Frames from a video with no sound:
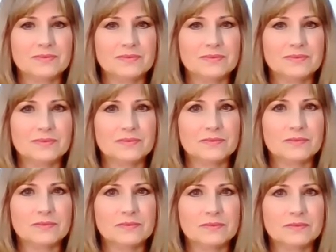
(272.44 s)

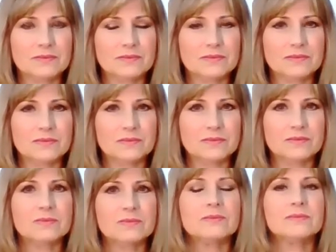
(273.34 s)

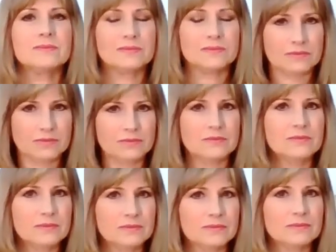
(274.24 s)

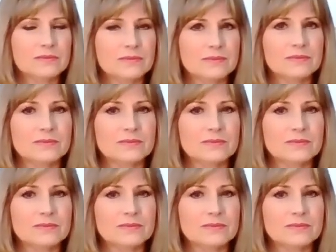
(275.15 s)
(not speaking)